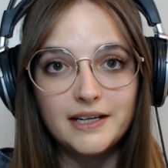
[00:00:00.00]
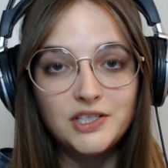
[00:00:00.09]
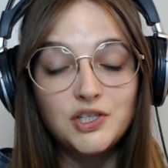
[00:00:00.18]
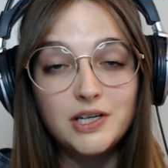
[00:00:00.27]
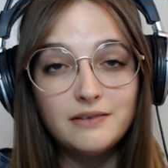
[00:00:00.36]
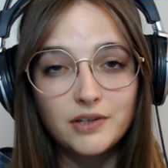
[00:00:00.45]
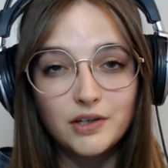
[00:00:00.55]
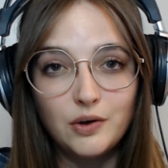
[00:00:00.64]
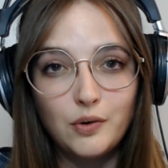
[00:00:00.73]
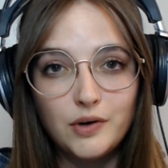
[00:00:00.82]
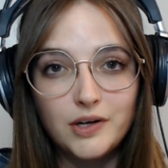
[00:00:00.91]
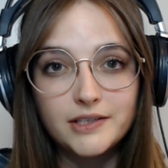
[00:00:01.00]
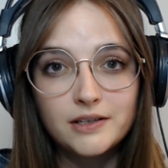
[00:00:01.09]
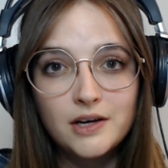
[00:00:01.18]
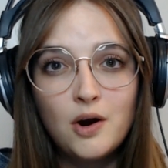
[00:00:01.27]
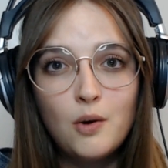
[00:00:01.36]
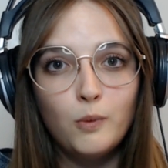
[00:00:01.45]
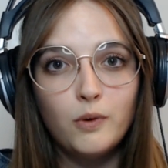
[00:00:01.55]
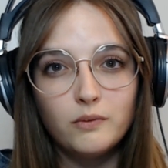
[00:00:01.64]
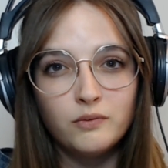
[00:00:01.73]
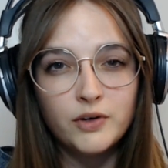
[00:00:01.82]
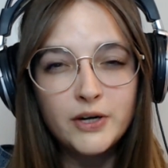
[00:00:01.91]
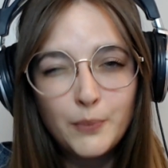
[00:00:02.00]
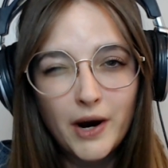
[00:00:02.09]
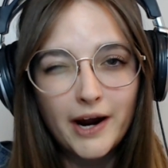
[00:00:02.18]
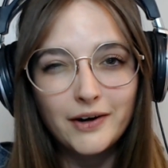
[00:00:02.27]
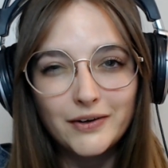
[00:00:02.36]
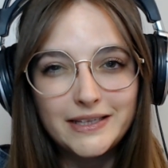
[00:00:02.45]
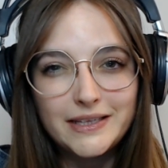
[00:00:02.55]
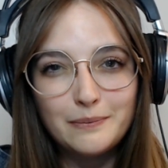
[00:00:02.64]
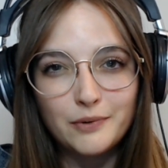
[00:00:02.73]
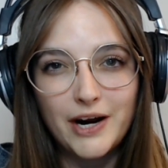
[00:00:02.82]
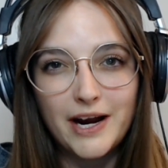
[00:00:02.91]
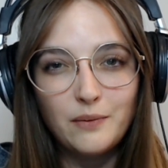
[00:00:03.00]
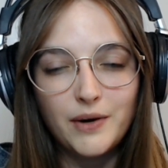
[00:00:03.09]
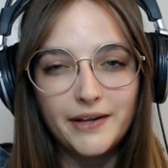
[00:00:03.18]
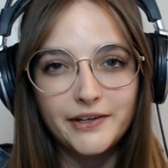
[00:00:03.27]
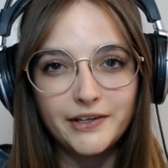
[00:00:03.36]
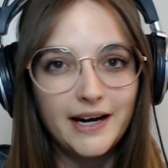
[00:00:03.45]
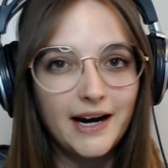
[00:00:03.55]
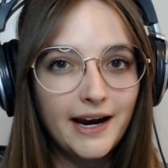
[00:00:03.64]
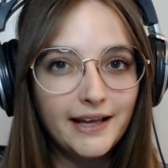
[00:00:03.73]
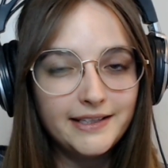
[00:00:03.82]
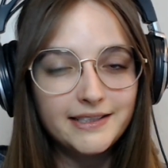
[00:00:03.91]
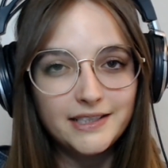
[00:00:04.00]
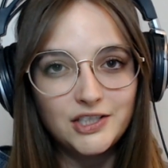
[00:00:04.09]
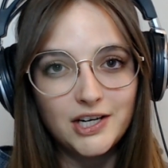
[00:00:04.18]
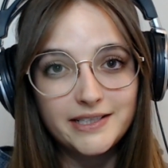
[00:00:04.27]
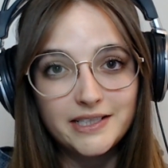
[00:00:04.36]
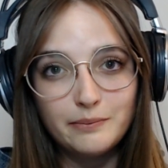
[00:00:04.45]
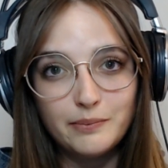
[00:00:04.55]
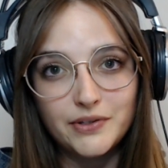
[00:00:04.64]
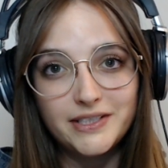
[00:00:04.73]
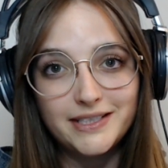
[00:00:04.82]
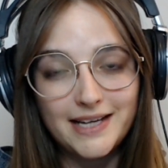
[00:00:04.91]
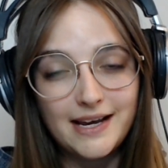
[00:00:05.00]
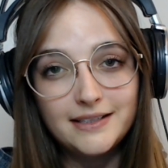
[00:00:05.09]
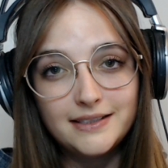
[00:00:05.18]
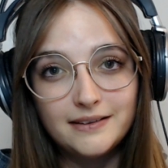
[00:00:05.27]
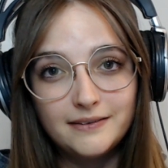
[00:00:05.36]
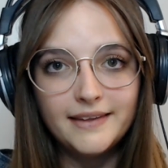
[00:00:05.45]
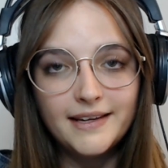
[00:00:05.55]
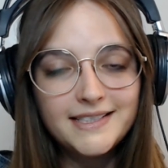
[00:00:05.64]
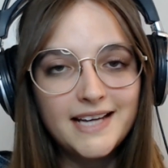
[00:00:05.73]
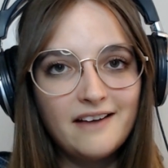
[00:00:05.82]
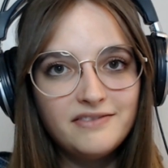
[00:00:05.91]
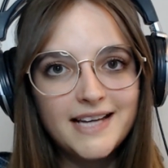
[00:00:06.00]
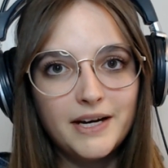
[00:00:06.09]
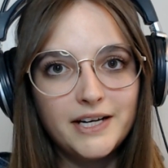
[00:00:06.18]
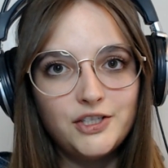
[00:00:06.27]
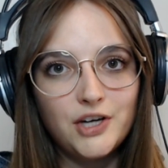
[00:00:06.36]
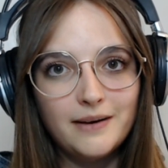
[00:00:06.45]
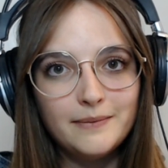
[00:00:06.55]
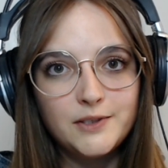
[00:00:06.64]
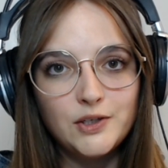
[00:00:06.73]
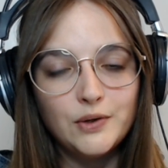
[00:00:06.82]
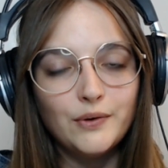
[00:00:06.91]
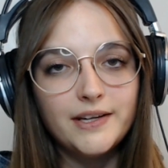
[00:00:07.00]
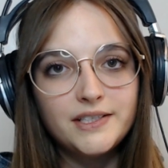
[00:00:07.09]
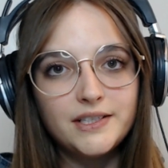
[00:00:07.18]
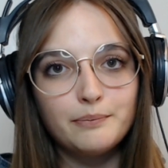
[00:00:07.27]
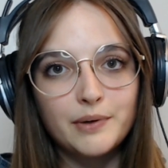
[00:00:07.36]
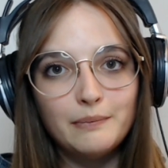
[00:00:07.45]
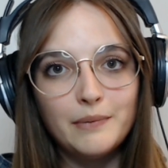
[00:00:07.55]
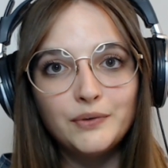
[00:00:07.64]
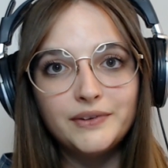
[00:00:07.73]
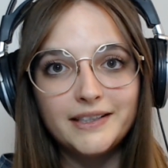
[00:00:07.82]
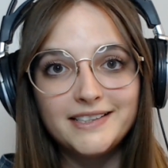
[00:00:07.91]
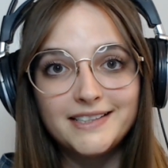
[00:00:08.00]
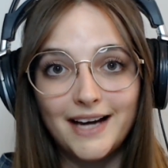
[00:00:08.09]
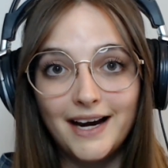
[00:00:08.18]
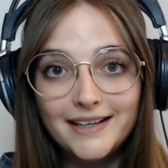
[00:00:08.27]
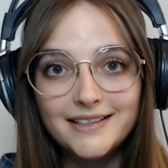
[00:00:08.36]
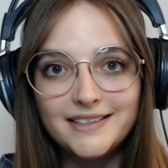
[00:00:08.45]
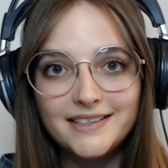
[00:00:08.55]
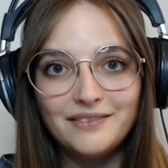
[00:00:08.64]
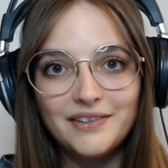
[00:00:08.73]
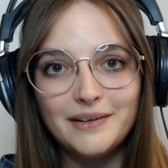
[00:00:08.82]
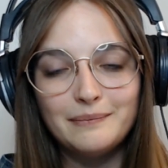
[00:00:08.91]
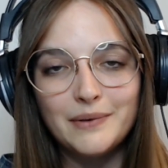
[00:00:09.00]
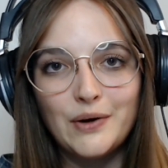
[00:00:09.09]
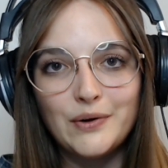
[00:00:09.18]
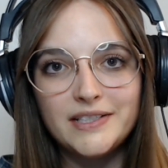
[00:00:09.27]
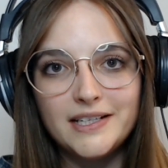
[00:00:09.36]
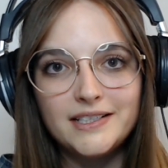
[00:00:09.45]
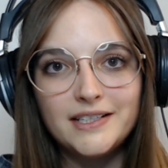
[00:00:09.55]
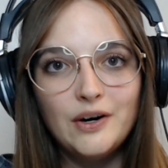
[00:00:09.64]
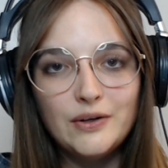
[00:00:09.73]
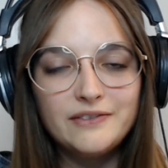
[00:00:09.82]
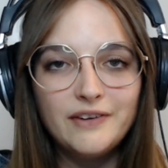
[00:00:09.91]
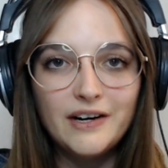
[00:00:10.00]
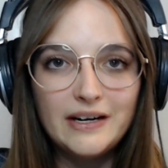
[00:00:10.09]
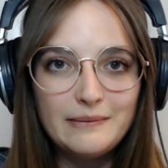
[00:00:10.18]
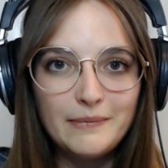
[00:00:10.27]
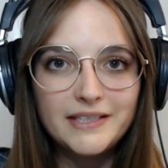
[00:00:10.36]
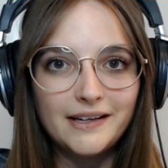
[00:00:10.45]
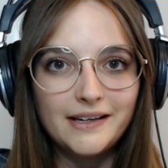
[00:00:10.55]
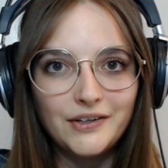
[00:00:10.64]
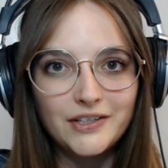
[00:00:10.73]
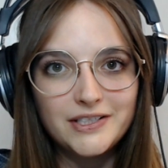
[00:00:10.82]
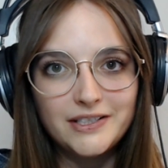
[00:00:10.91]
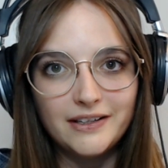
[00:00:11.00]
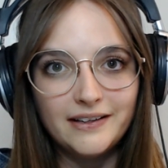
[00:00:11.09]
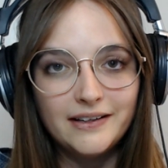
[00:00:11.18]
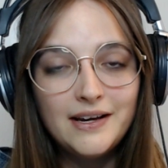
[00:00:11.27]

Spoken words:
achieve their goals. We're rewiring the brain while they're in a highly suggestible state. And that's half of my job too, is to promote the science of hypnosis. You know, it's very misunderstood,